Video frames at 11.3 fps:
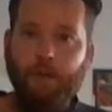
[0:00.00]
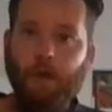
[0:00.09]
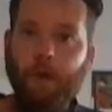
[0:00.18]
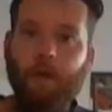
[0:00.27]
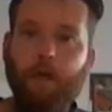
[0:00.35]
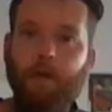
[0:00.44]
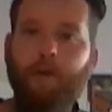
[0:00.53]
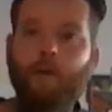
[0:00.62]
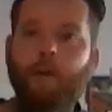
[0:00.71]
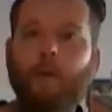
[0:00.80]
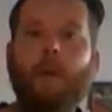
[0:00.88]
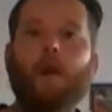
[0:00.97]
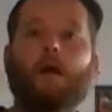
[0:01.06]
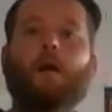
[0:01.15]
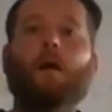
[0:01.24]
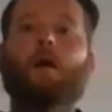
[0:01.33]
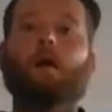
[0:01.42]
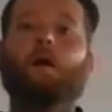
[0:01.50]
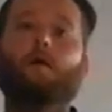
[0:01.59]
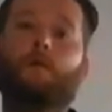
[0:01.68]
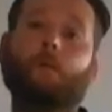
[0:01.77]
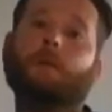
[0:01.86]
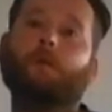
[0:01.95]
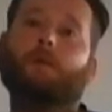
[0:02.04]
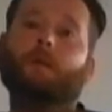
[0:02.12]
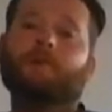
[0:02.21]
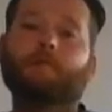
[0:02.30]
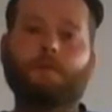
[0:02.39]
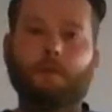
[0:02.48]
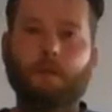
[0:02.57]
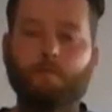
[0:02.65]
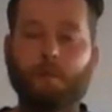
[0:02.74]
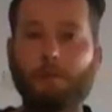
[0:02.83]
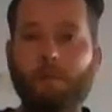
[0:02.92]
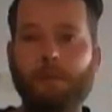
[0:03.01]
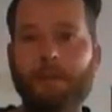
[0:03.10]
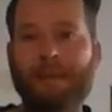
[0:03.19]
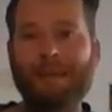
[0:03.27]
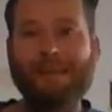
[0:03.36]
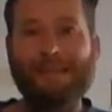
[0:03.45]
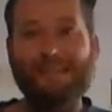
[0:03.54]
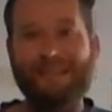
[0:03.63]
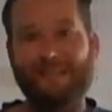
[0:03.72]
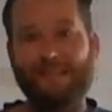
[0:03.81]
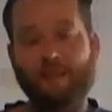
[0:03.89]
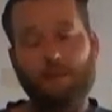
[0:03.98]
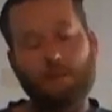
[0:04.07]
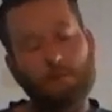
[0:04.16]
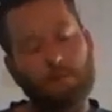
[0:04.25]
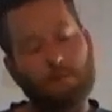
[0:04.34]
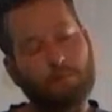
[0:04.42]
And I firmly believe probably the easiest, or